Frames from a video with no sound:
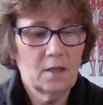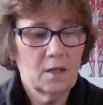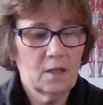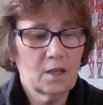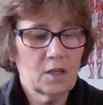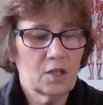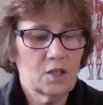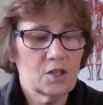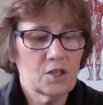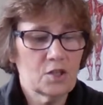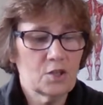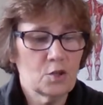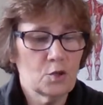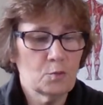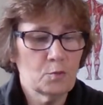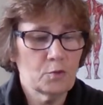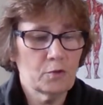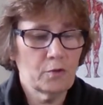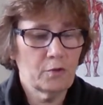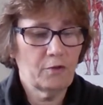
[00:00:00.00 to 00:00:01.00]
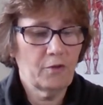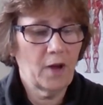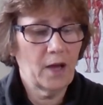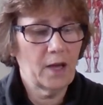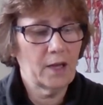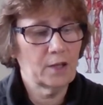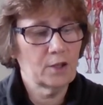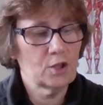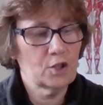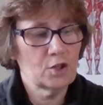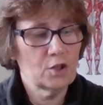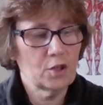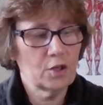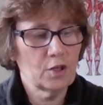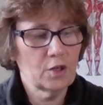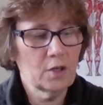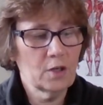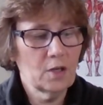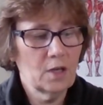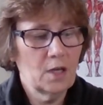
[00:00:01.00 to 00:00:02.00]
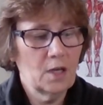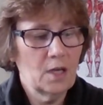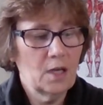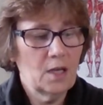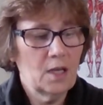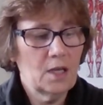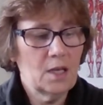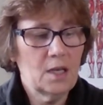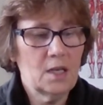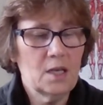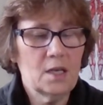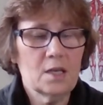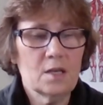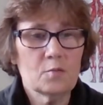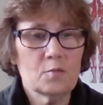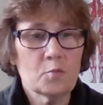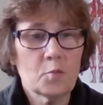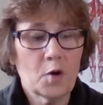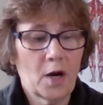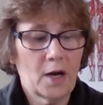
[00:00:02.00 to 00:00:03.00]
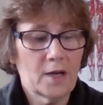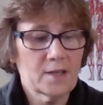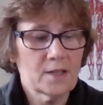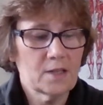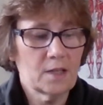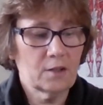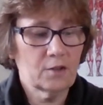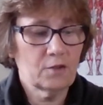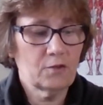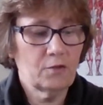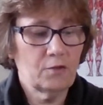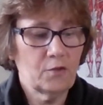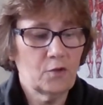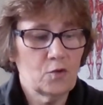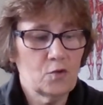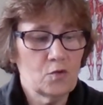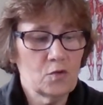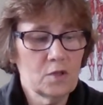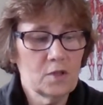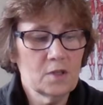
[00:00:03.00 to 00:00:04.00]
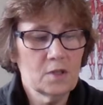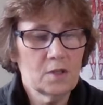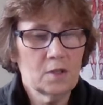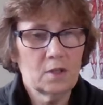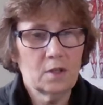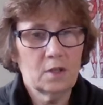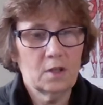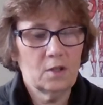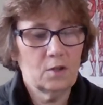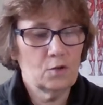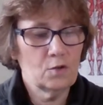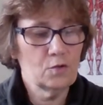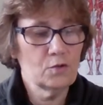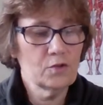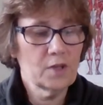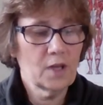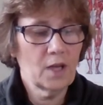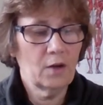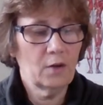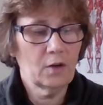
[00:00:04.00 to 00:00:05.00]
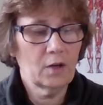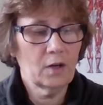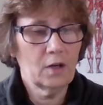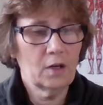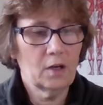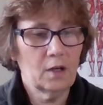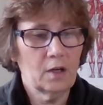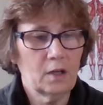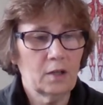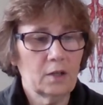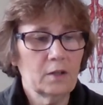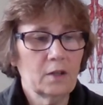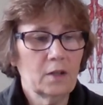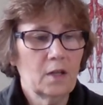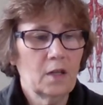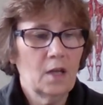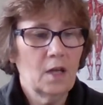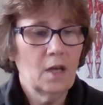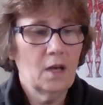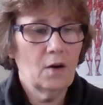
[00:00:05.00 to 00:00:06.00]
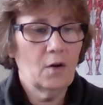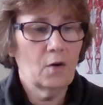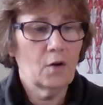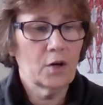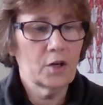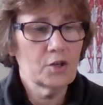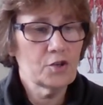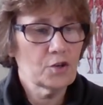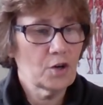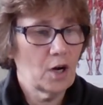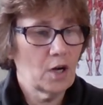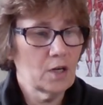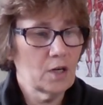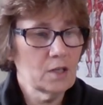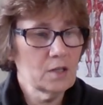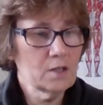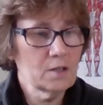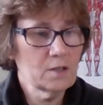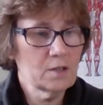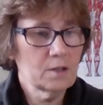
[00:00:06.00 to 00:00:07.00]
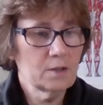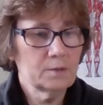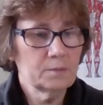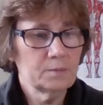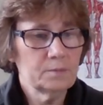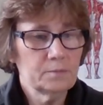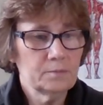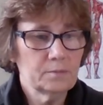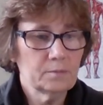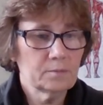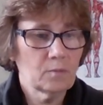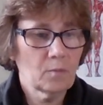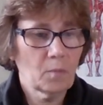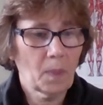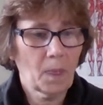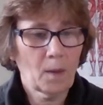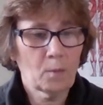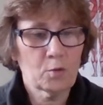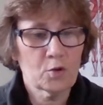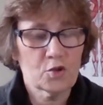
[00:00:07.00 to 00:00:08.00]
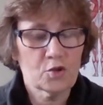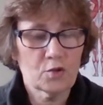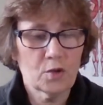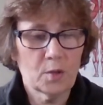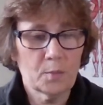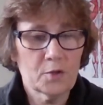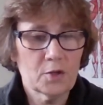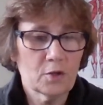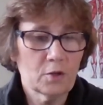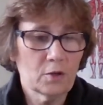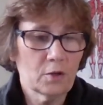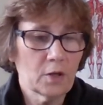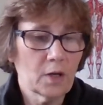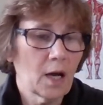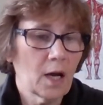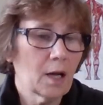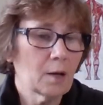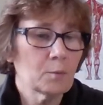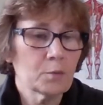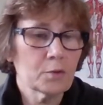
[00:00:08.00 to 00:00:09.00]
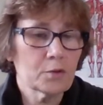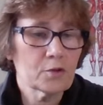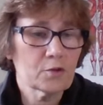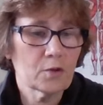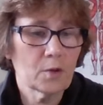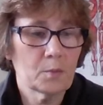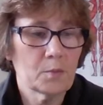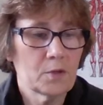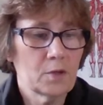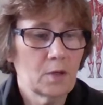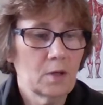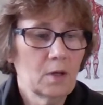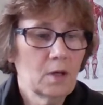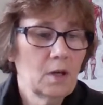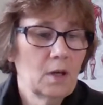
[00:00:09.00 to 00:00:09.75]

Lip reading: consumed refined sugar, eaten processed foods, used alcohol or drugs, prescription or non-prescription,